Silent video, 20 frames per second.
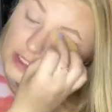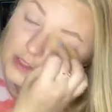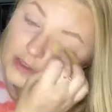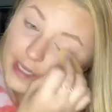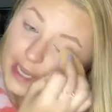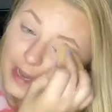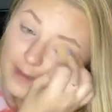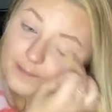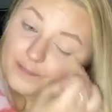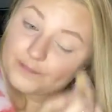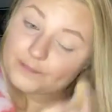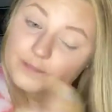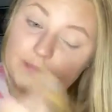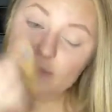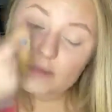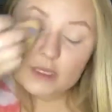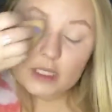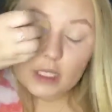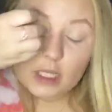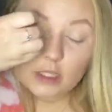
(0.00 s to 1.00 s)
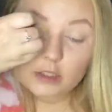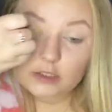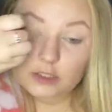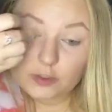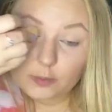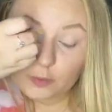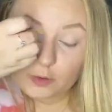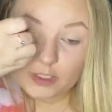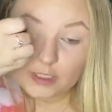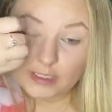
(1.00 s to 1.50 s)
yeah. The little
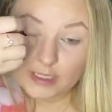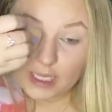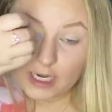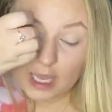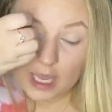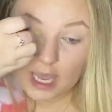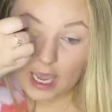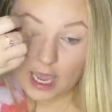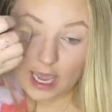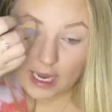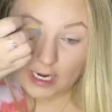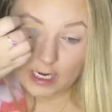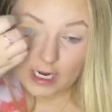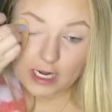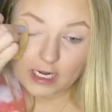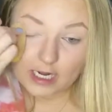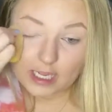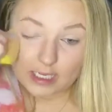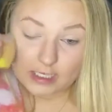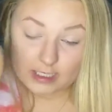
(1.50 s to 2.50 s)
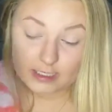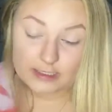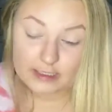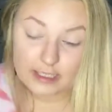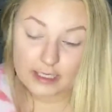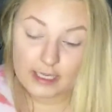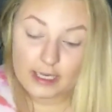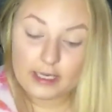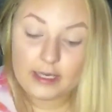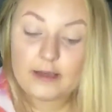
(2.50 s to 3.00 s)
boys that I nanny
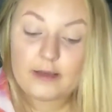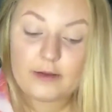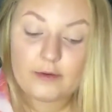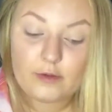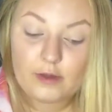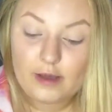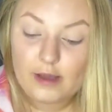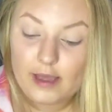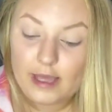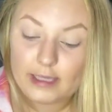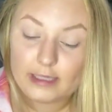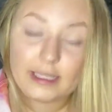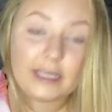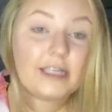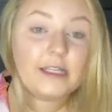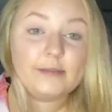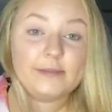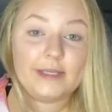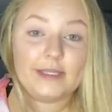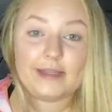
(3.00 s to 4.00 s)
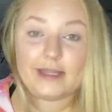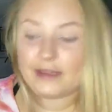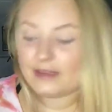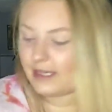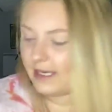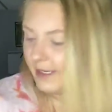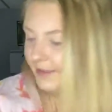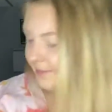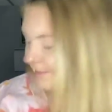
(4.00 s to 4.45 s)
today enlightened me that they